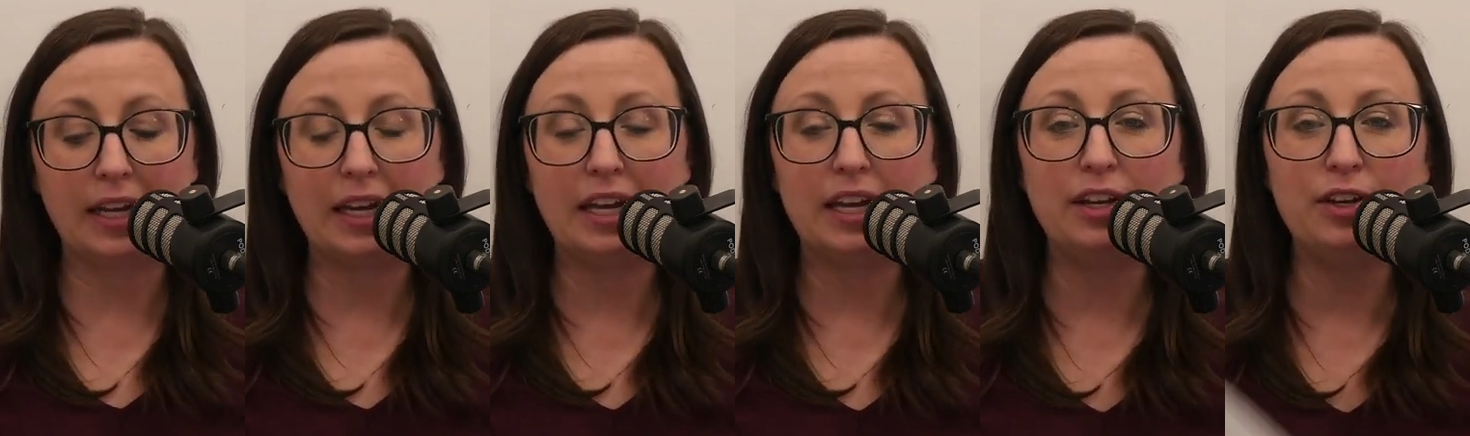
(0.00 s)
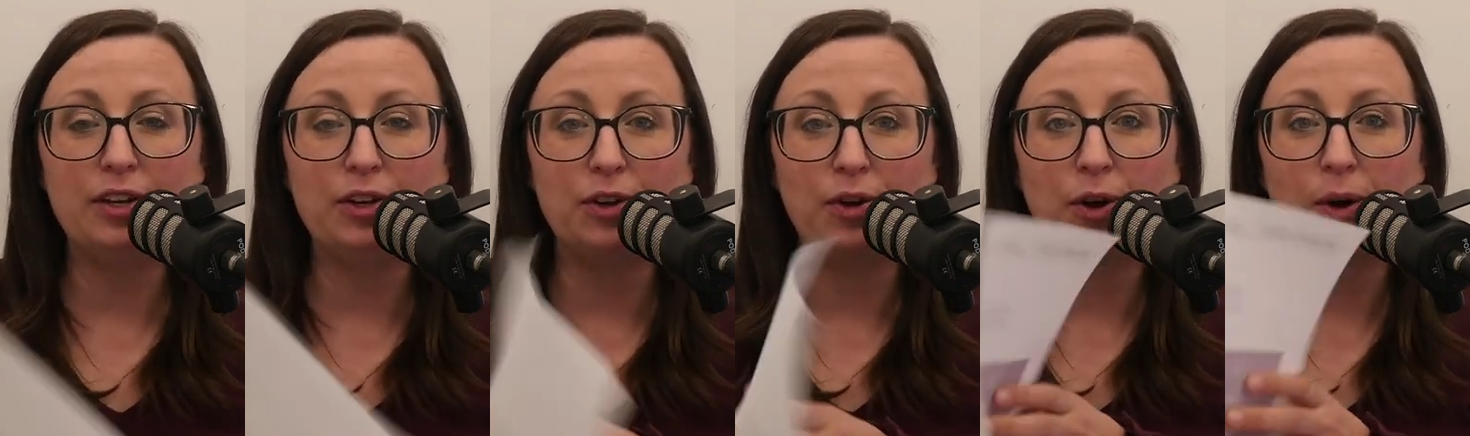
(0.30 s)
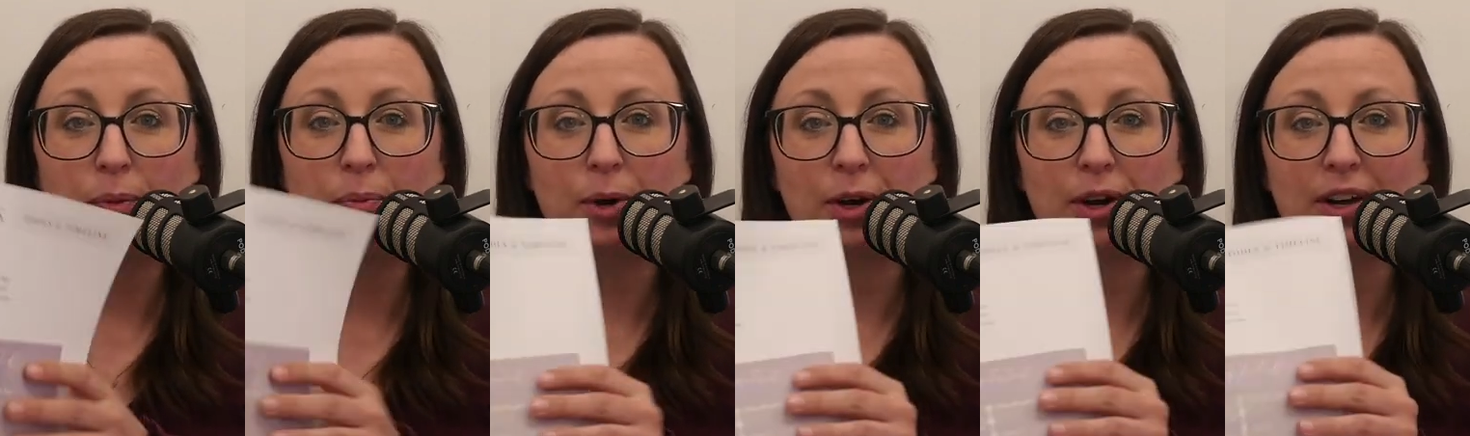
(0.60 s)
In your
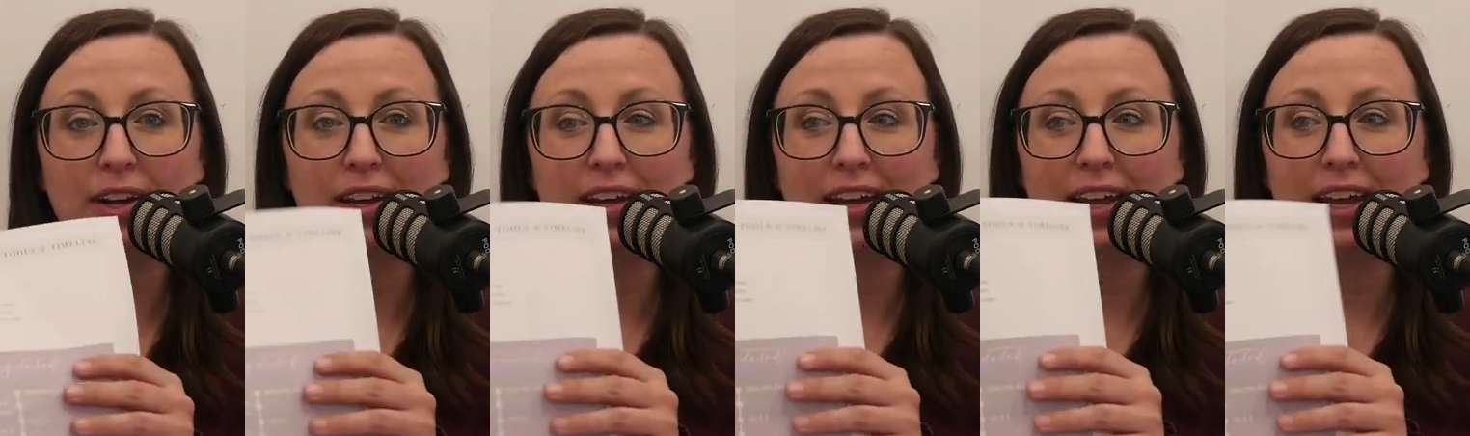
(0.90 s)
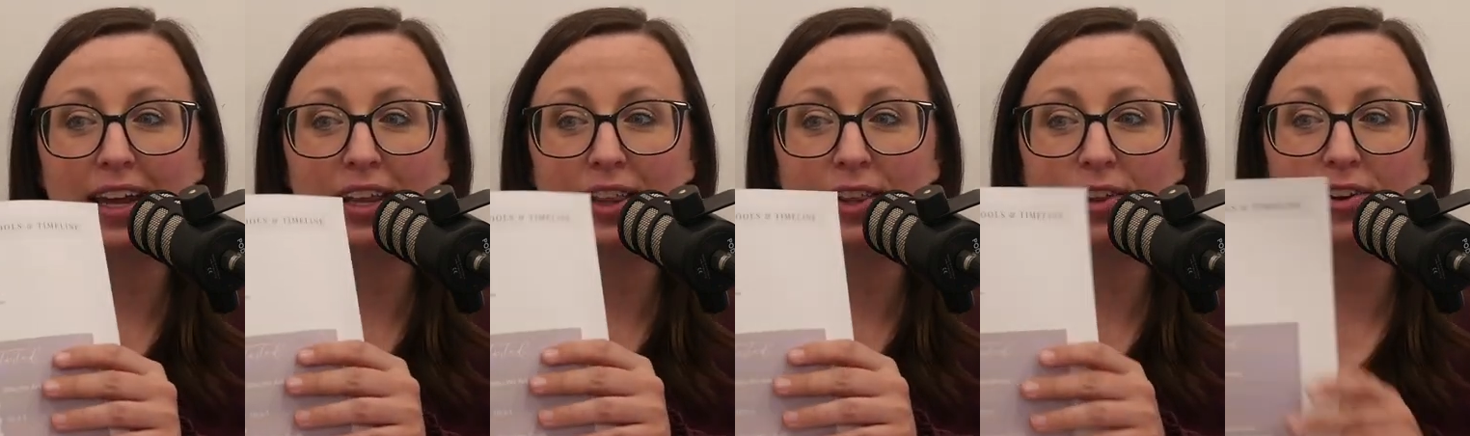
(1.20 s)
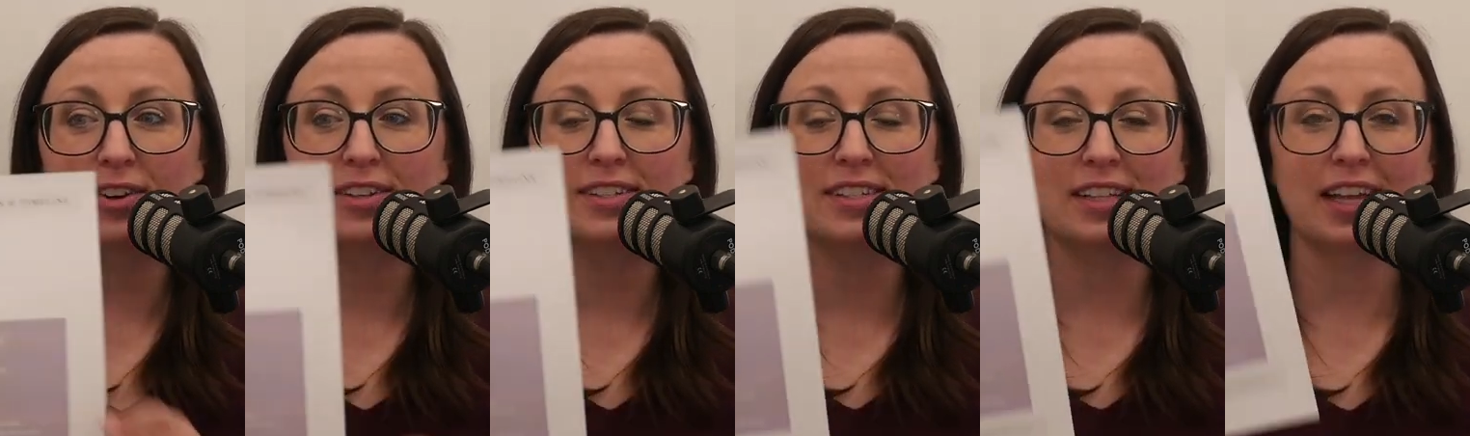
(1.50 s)
book, it
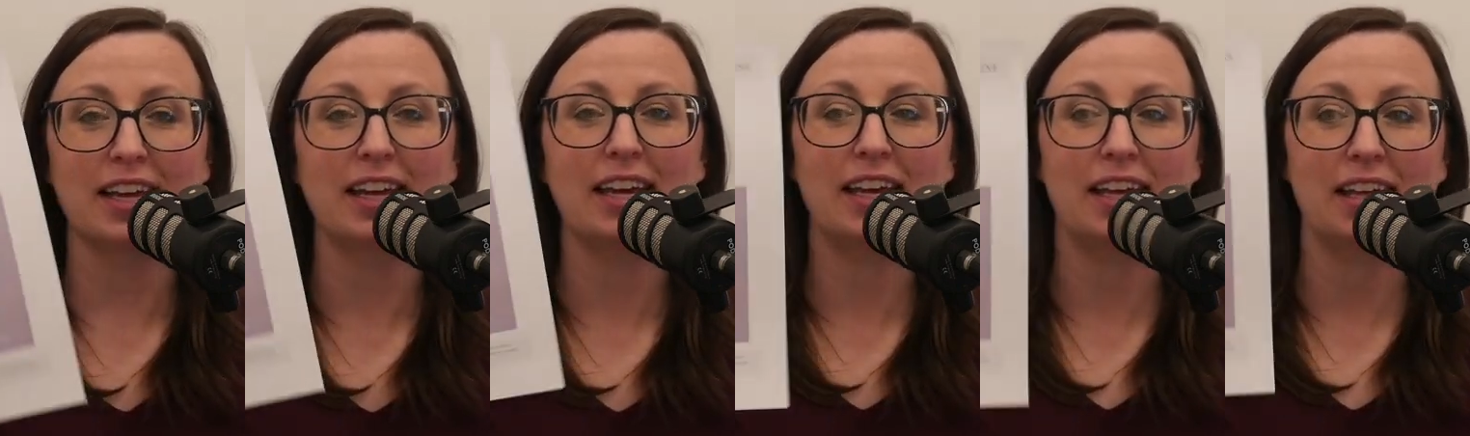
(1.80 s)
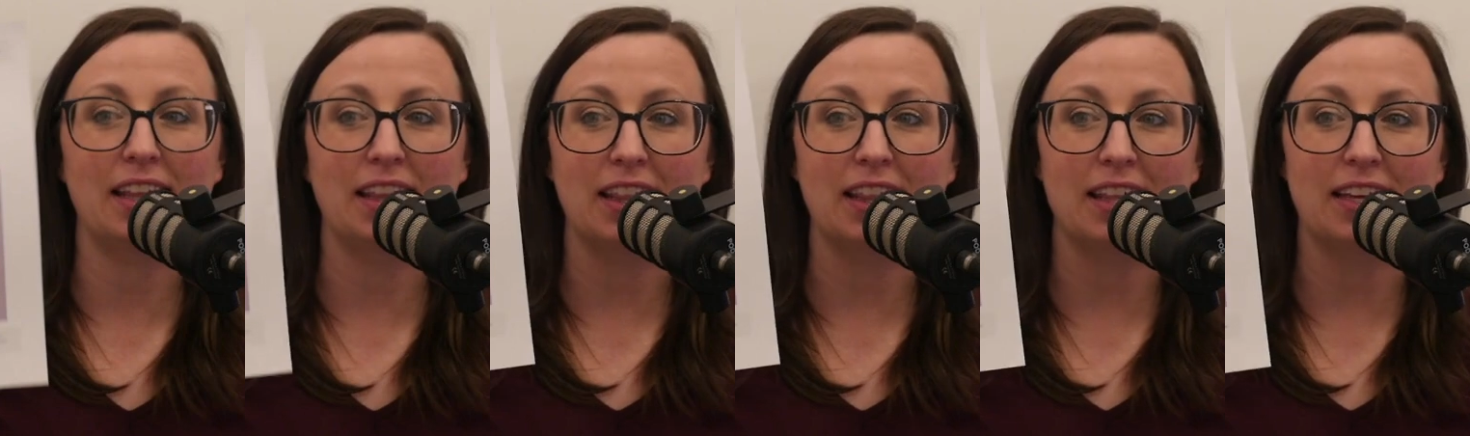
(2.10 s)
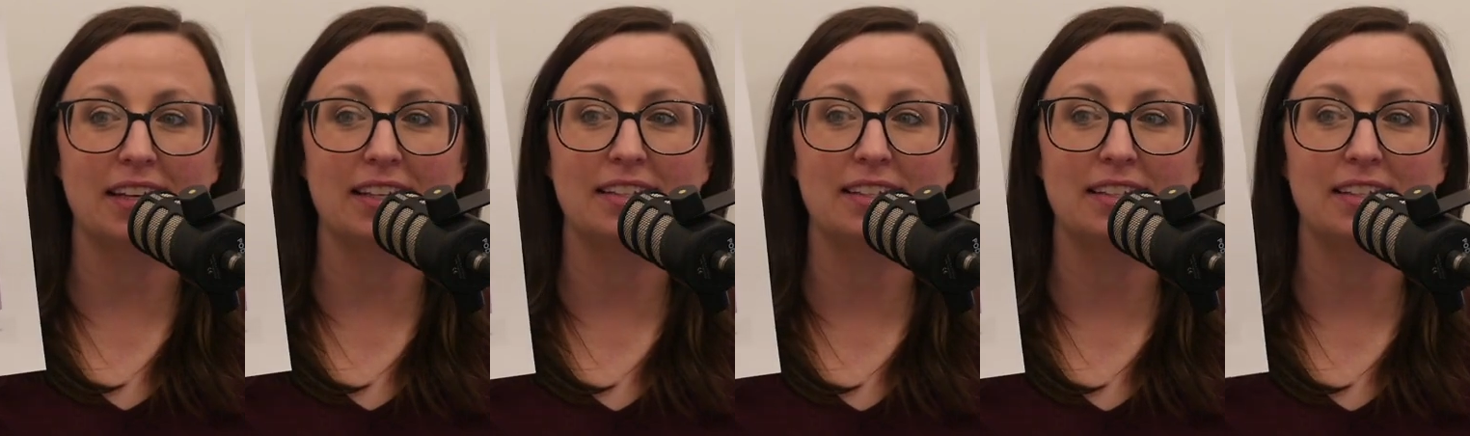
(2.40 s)
looks like this.